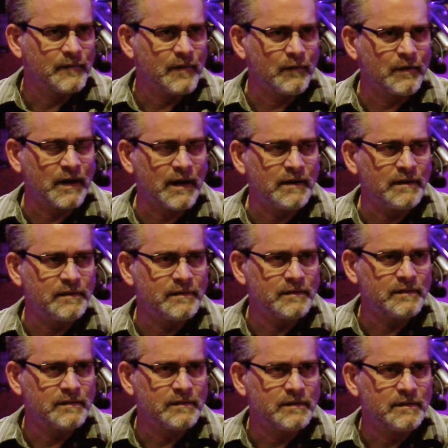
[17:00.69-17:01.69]
Okay?
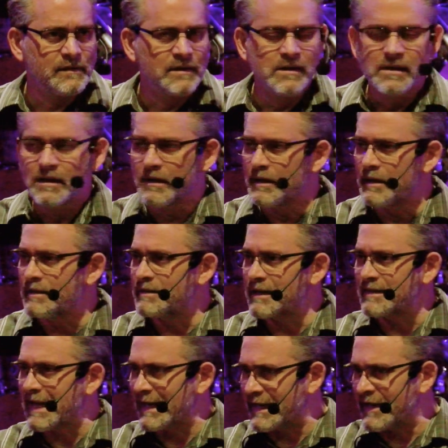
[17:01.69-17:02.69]
He
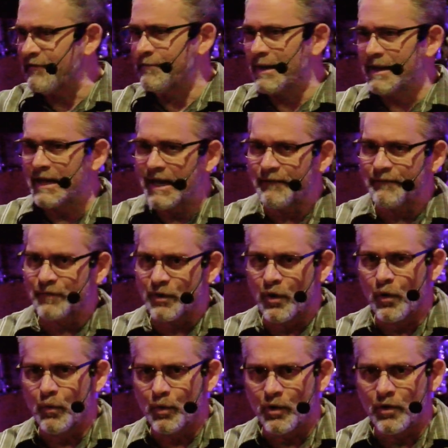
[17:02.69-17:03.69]
says, I give my life for the
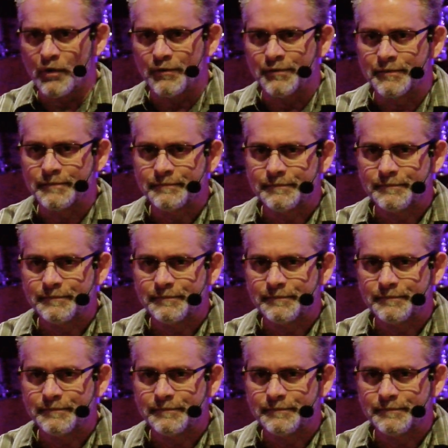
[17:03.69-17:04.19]
whole world.